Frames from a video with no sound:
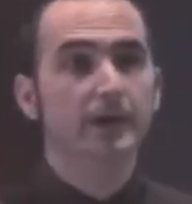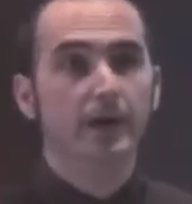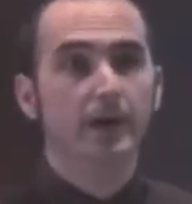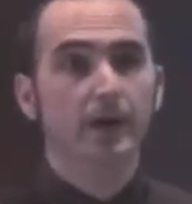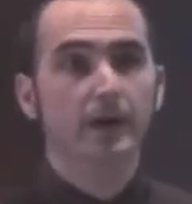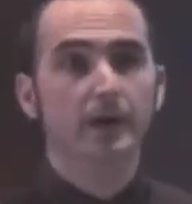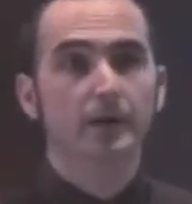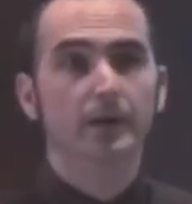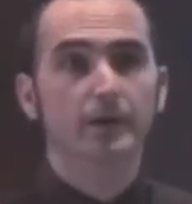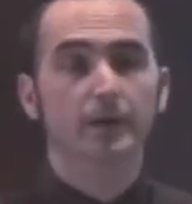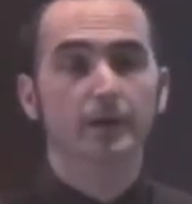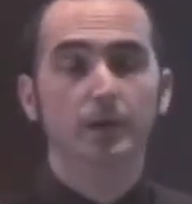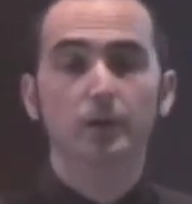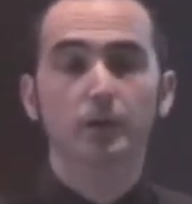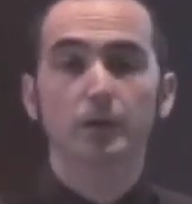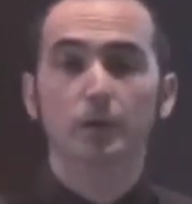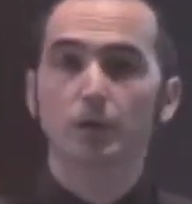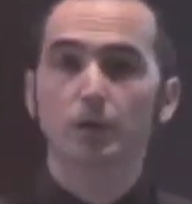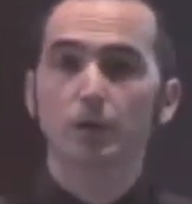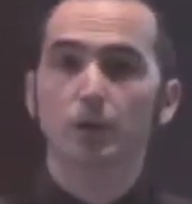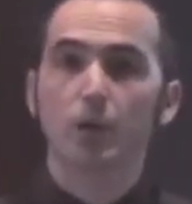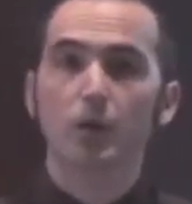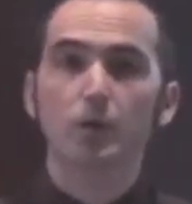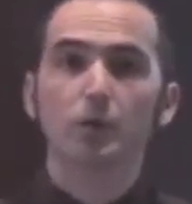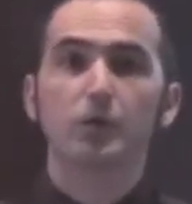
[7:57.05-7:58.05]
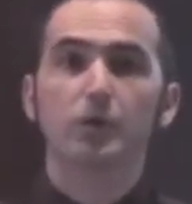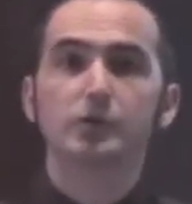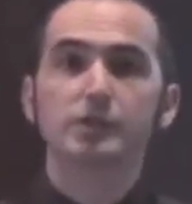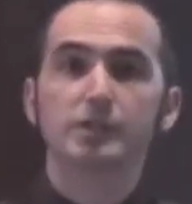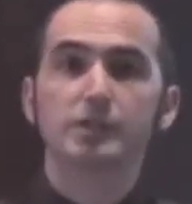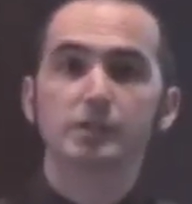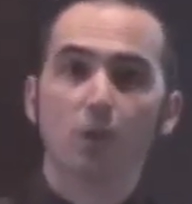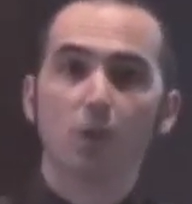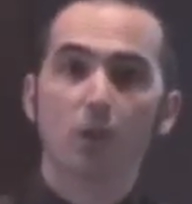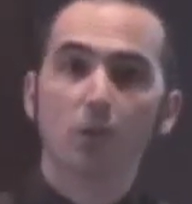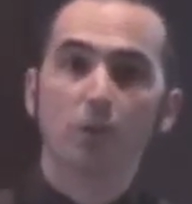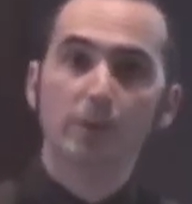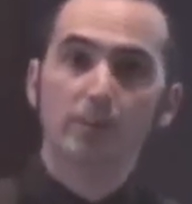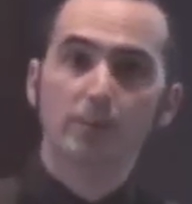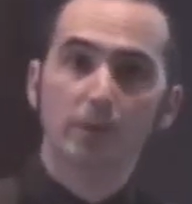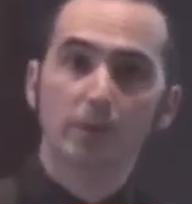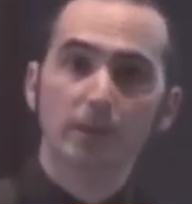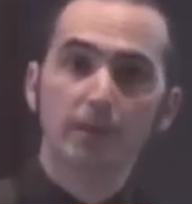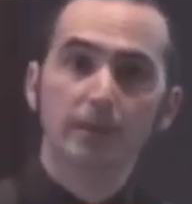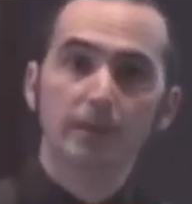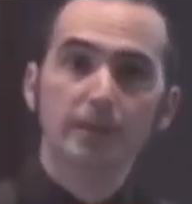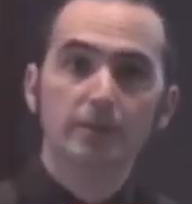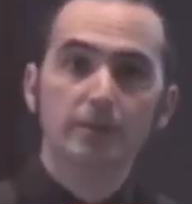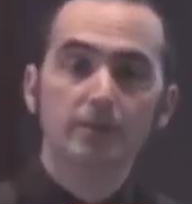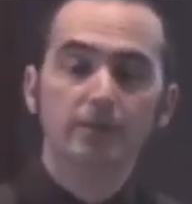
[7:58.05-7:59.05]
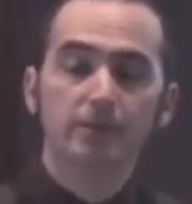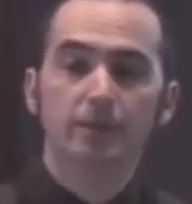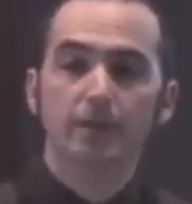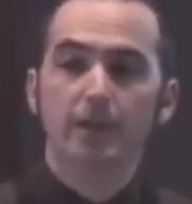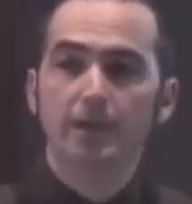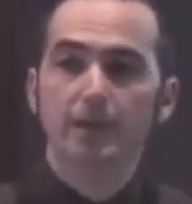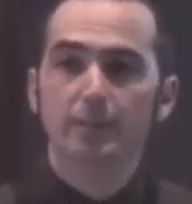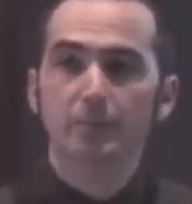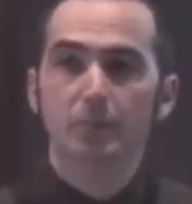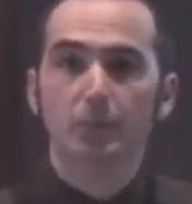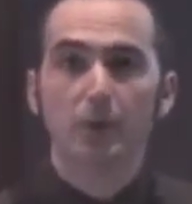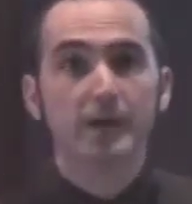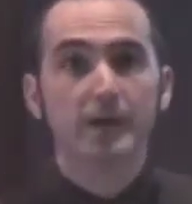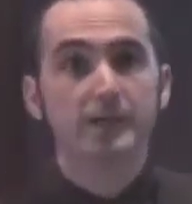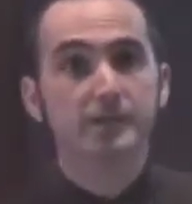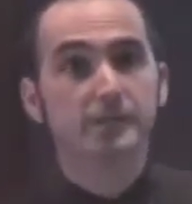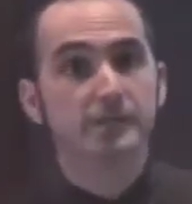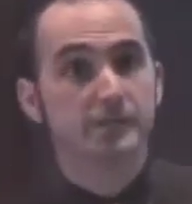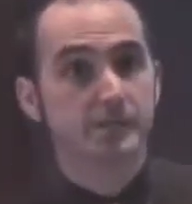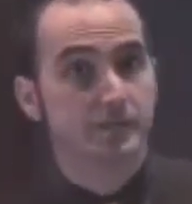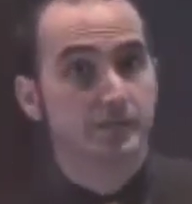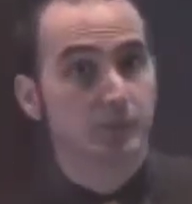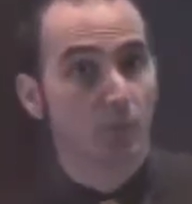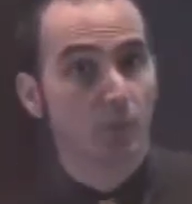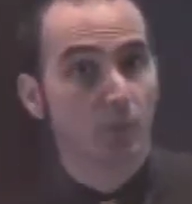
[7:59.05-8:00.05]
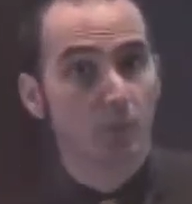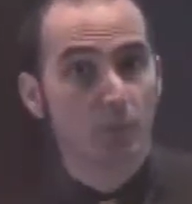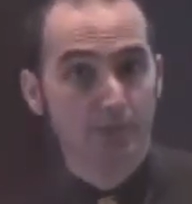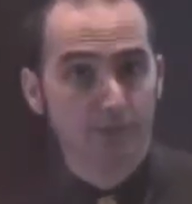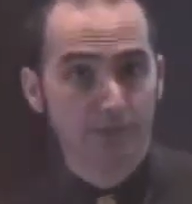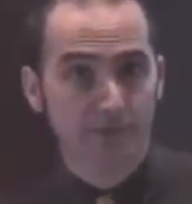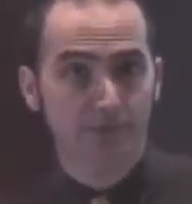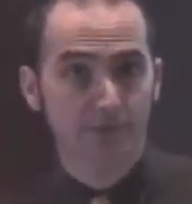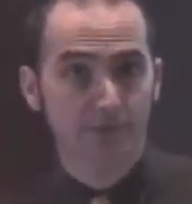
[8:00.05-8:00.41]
Uh, logos is what we believe, and praxis is what we